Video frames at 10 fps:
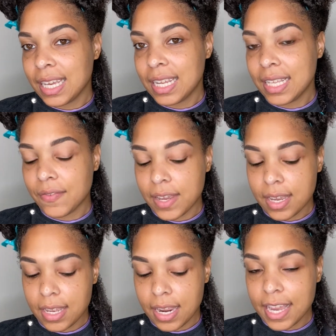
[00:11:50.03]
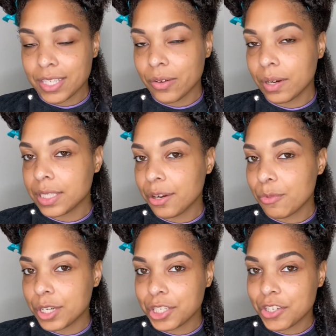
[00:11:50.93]
That's fine, as long as they're
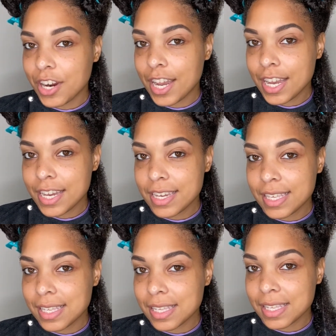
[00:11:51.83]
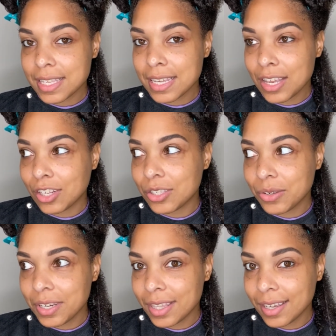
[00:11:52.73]
moisturized. Do
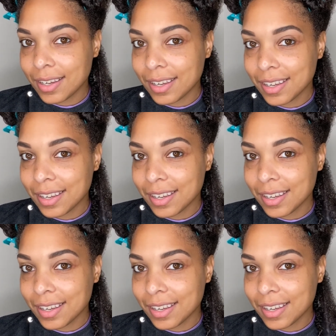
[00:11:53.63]
your thing.